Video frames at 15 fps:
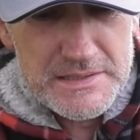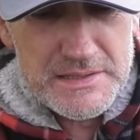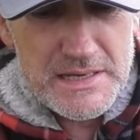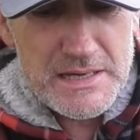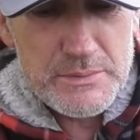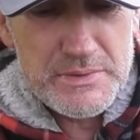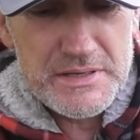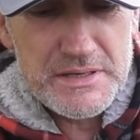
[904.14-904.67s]

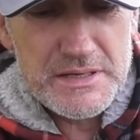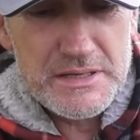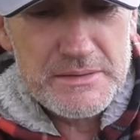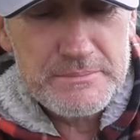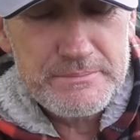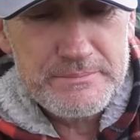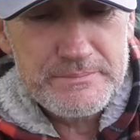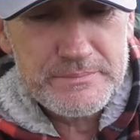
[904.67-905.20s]
Yeah, we
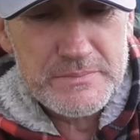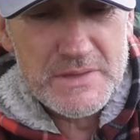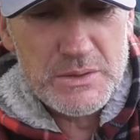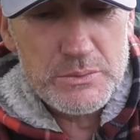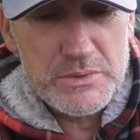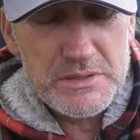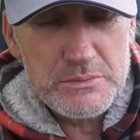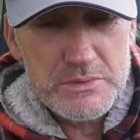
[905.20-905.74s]
um,
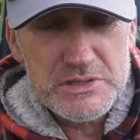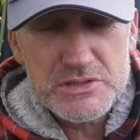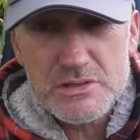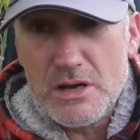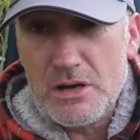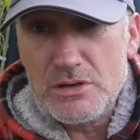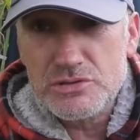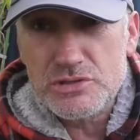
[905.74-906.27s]
we, we
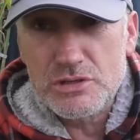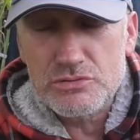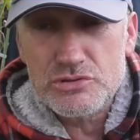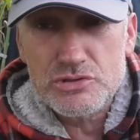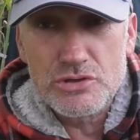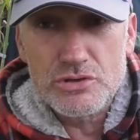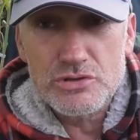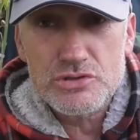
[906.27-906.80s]
also
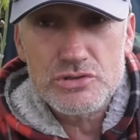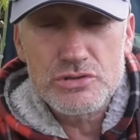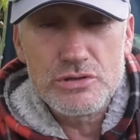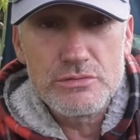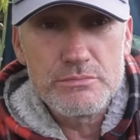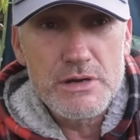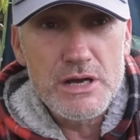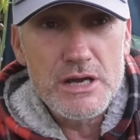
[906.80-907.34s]
took
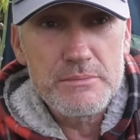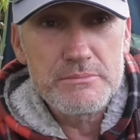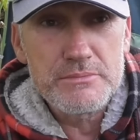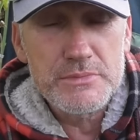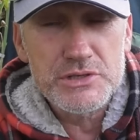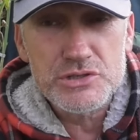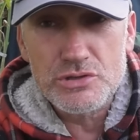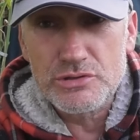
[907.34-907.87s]
some,
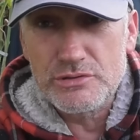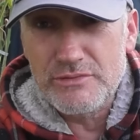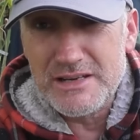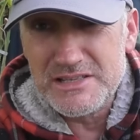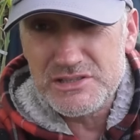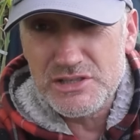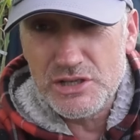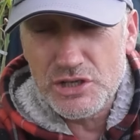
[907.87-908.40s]
um, we took the
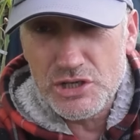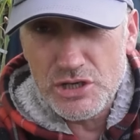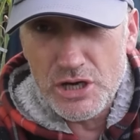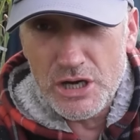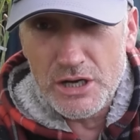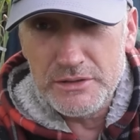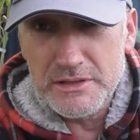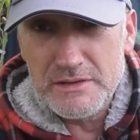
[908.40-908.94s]
rest of the
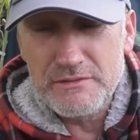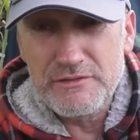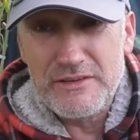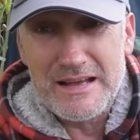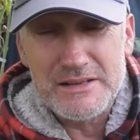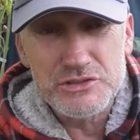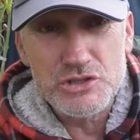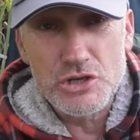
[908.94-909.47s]
corn. In
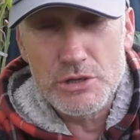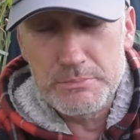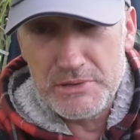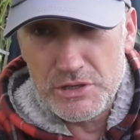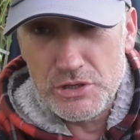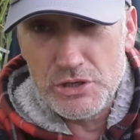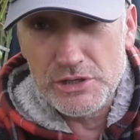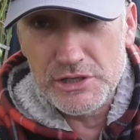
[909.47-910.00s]
fact, a
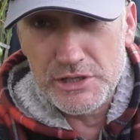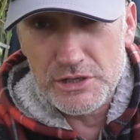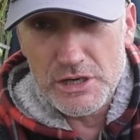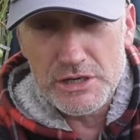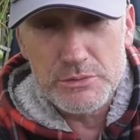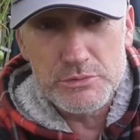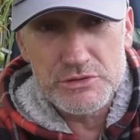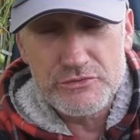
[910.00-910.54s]
bit earlier
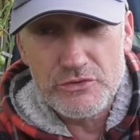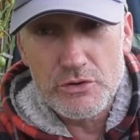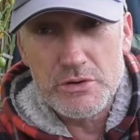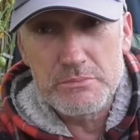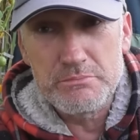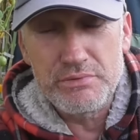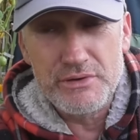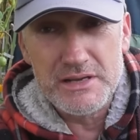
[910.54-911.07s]
on, I was
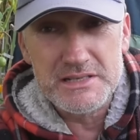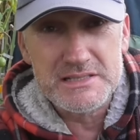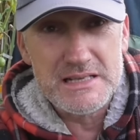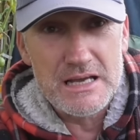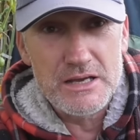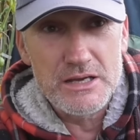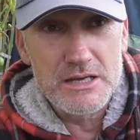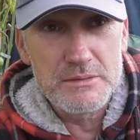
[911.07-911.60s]
throwing bricks
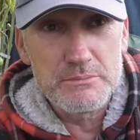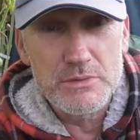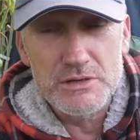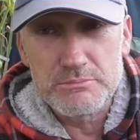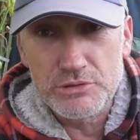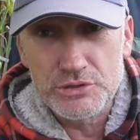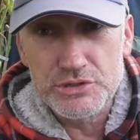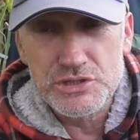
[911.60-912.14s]
at um, a
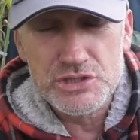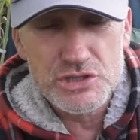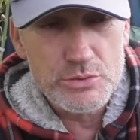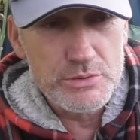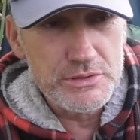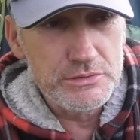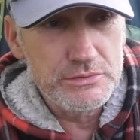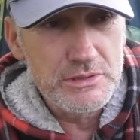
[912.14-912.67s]
bloody
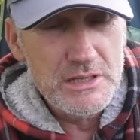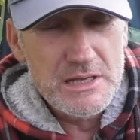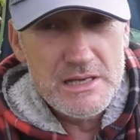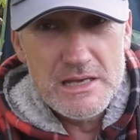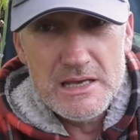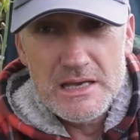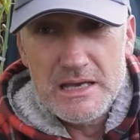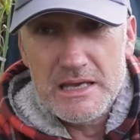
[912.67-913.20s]
squirrel.
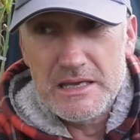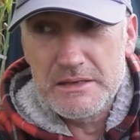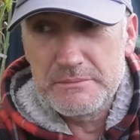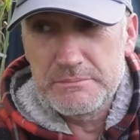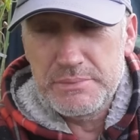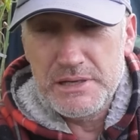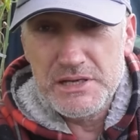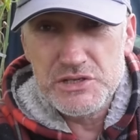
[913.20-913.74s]
It
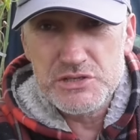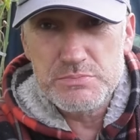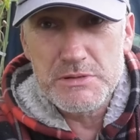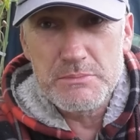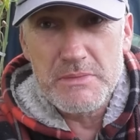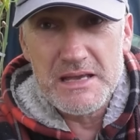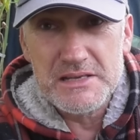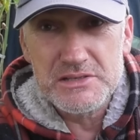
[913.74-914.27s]
had pinched
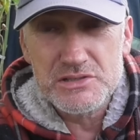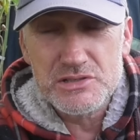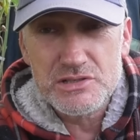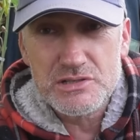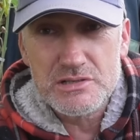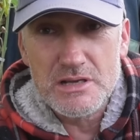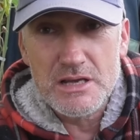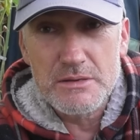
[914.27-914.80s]
my
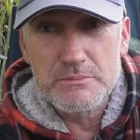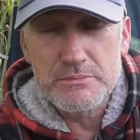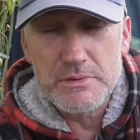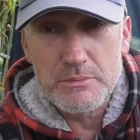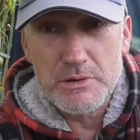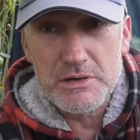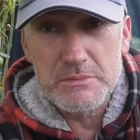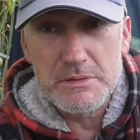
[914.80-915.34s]
mate's, um,
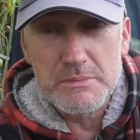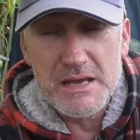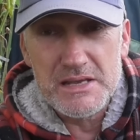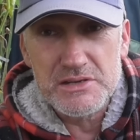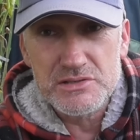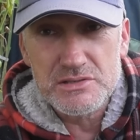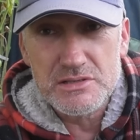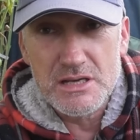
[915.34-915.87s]
one of my
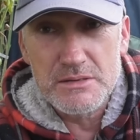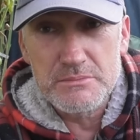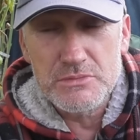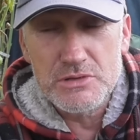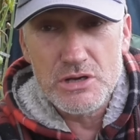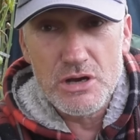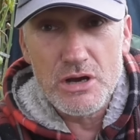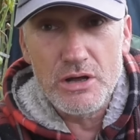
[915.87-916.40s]
mate's um,
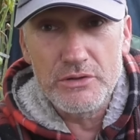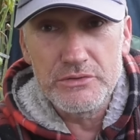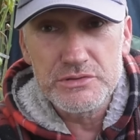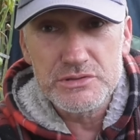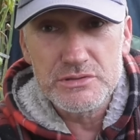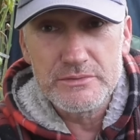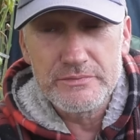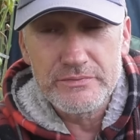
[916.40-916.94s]

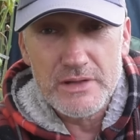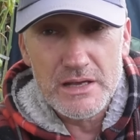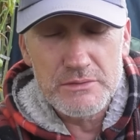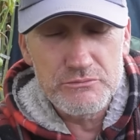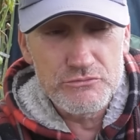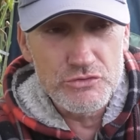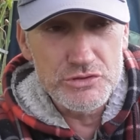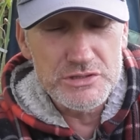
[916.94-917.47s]
corns
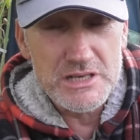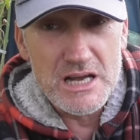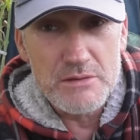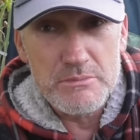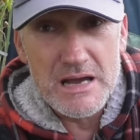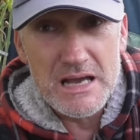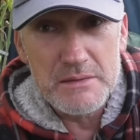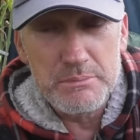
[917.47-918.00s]
and run down
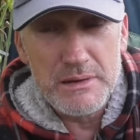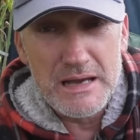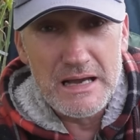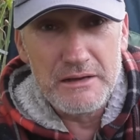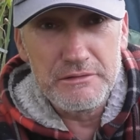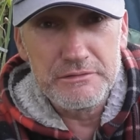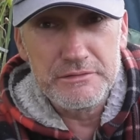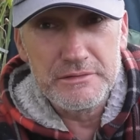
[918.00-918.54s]
my
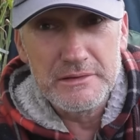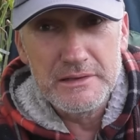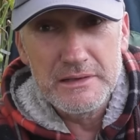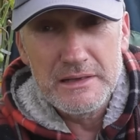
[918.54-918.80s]
path,